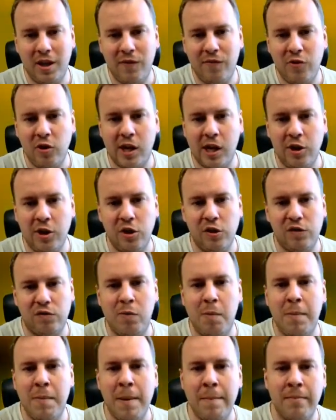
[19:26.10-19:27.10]
if you can just
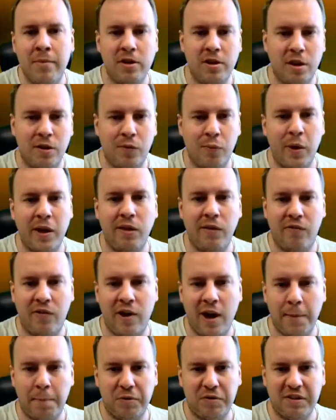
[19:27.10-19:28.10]
remember the
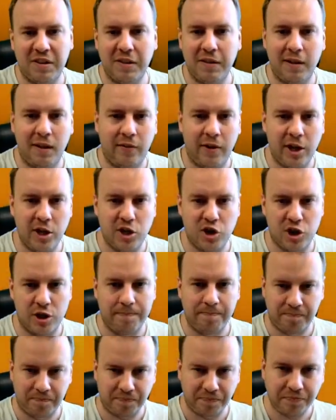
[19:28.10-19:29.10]
25%
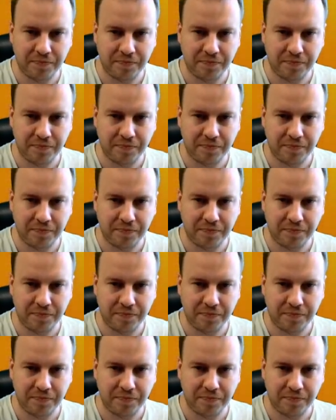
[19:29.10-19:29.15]
elevation,